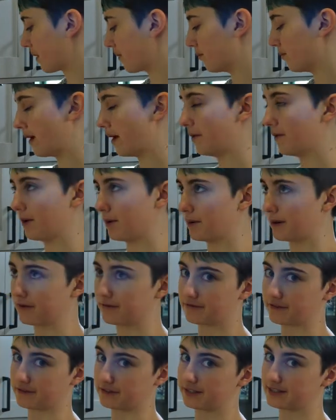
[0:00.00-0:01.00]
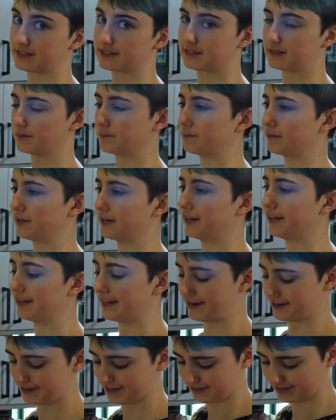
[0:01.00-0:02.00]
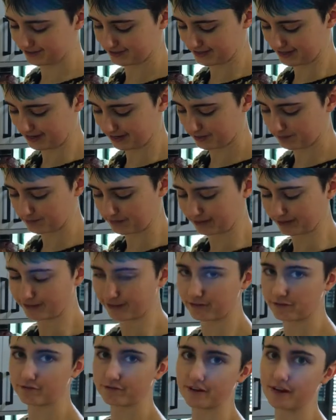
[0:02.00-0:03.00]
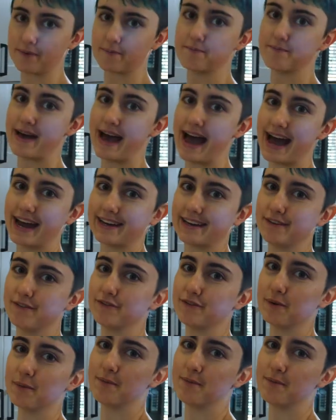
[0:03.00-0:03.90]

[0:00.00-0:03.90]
While we wait for this to boil, I can thank my good friend Maddie for